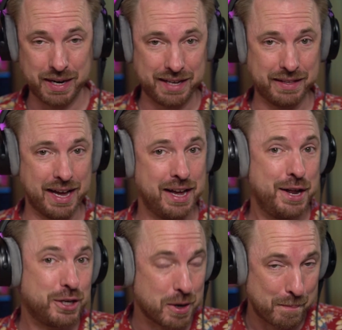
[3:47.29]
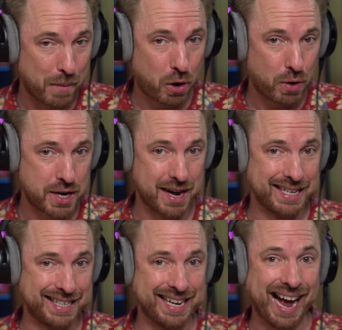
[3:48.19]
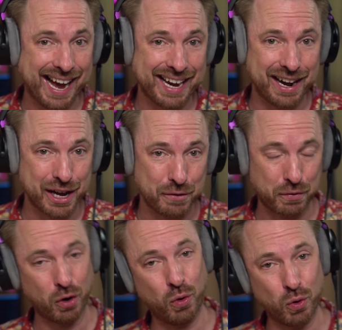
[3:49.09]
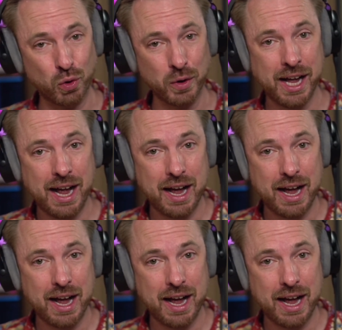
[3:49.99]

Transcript: meaning they're democratizing A I for all.